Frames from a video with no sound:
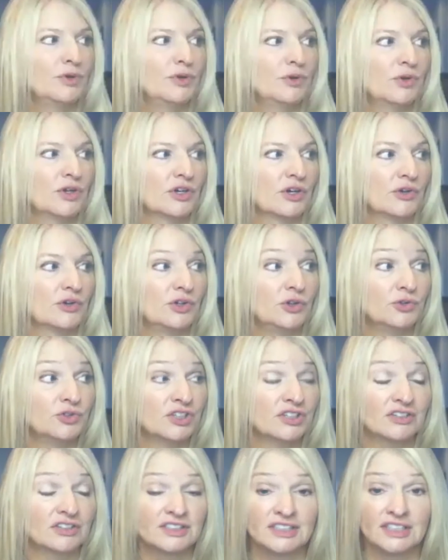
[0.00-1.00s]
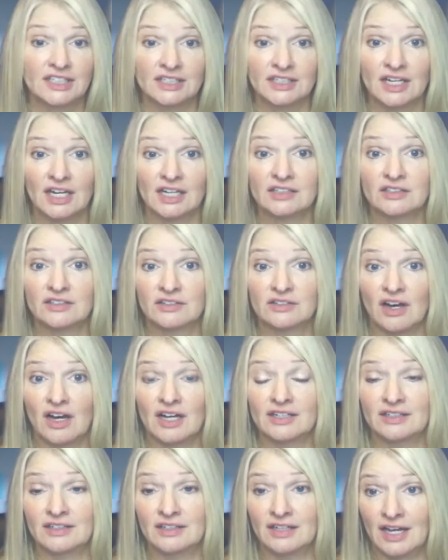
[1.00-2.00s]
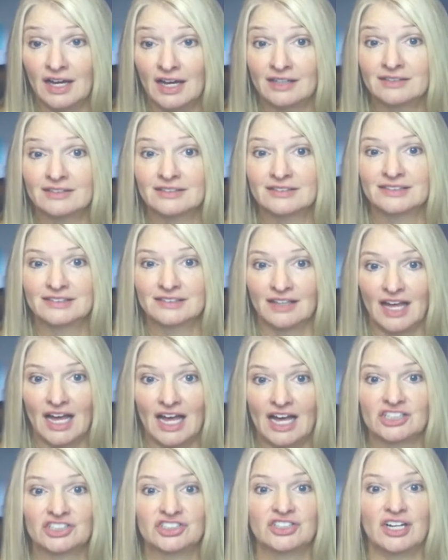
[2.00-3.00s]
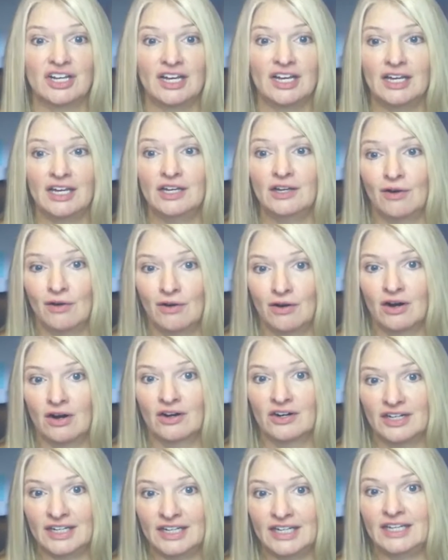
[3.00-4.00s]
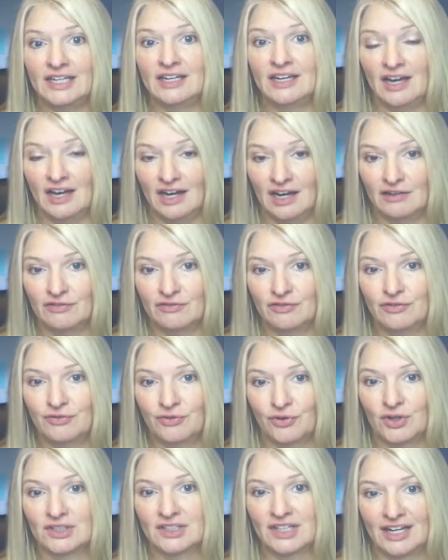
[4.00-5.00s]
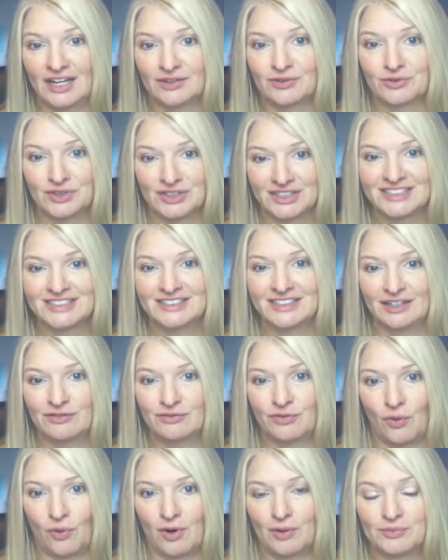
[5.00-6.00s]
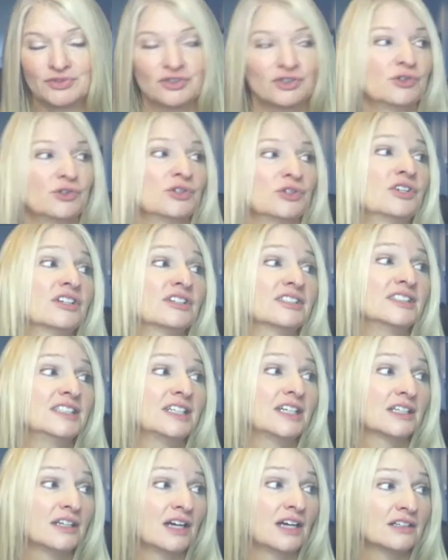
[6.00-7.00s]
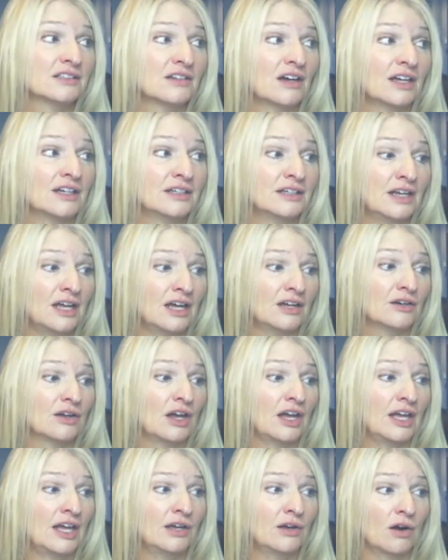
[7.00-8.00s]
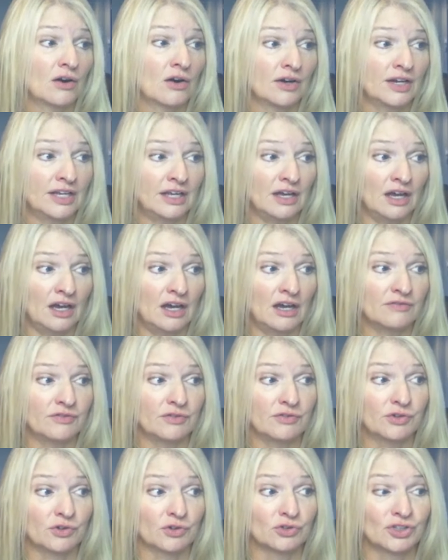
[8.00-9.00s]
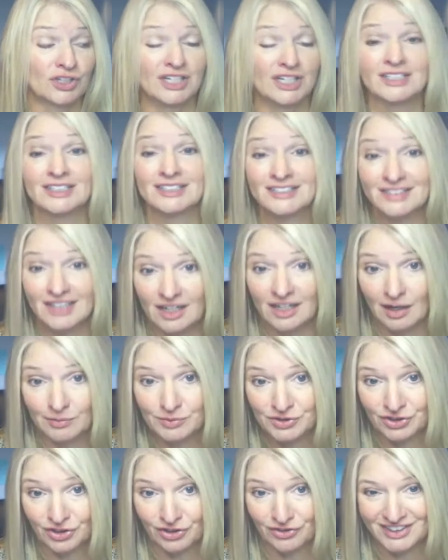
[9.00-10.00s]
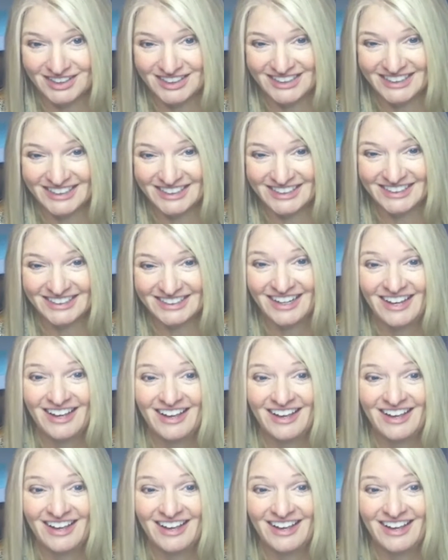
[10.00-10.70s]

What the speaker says: you can go to utilityconnect.net/AREF for Atlanta Real Estate Forum. So utilityconnect.net AREF if you're looking to set up services.